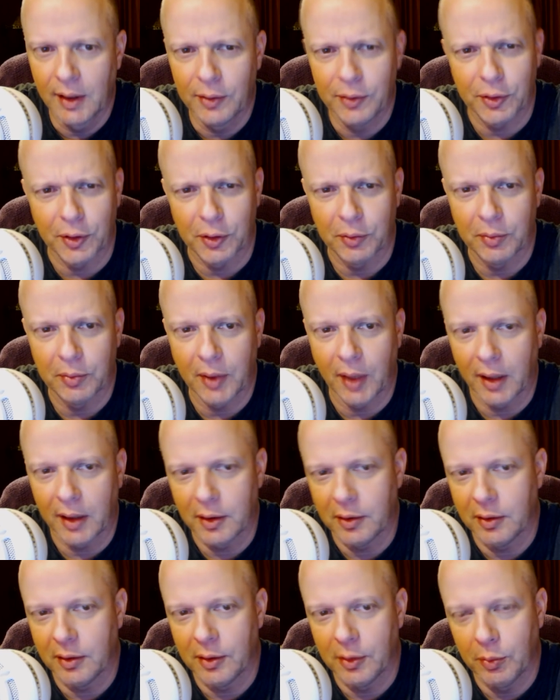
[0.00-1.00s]
So you
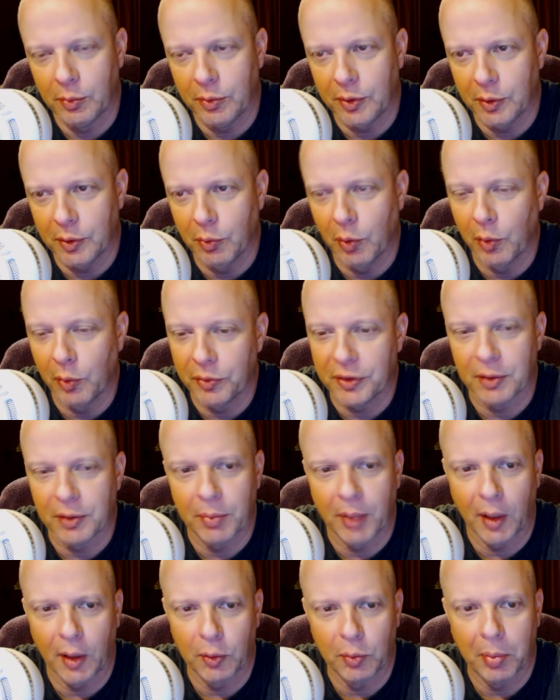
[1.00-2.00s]
won't
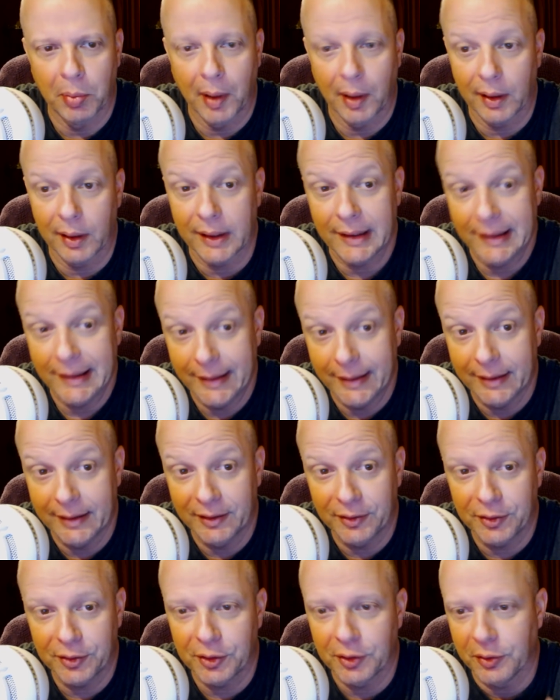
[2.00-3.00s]
see Bahubali in
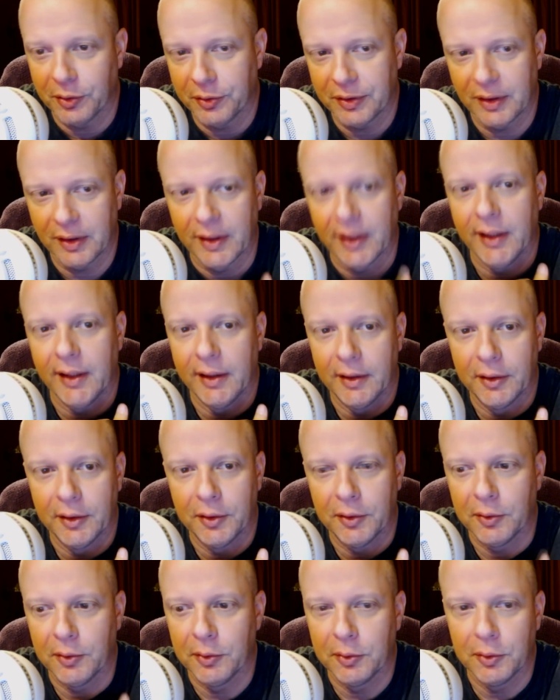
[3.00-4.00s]
this. You'll see that in
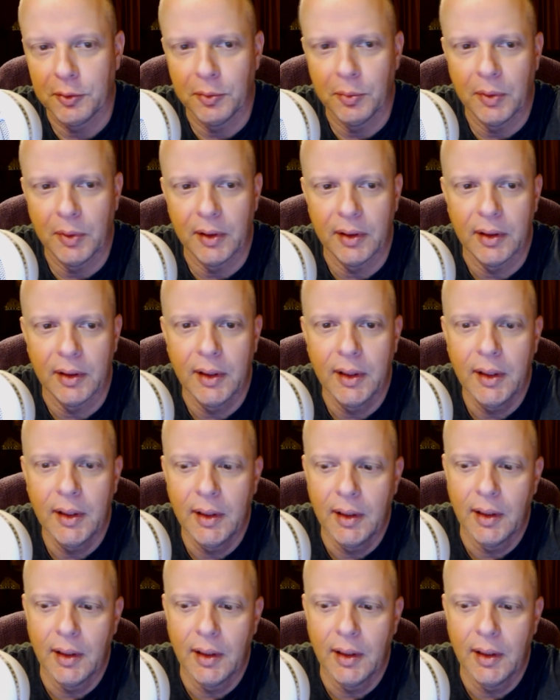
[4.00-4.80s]
the Telugu one.